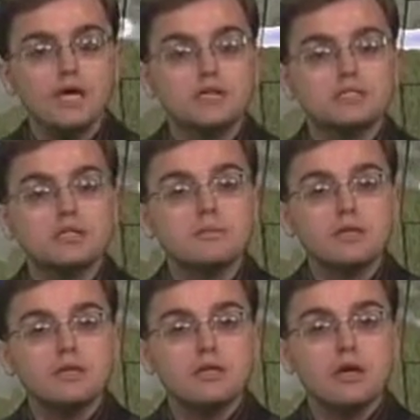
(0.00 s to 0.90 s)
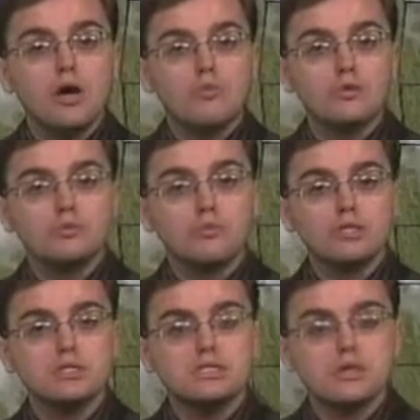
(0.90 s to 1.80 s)
into the mid and upper
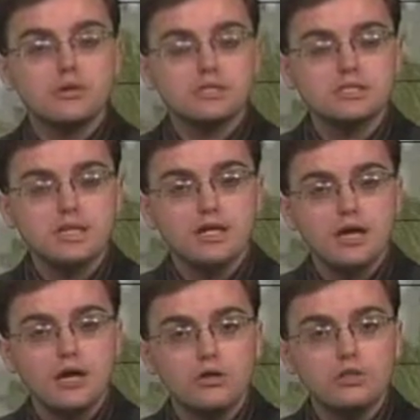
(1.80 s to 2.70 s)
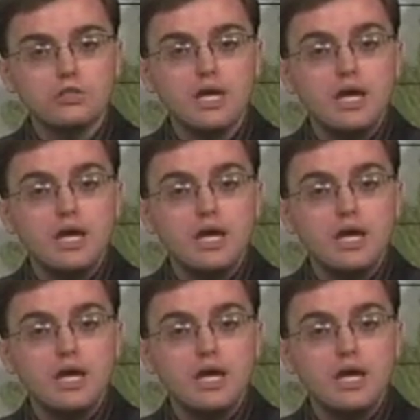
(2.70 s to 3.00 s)
20s here in State College.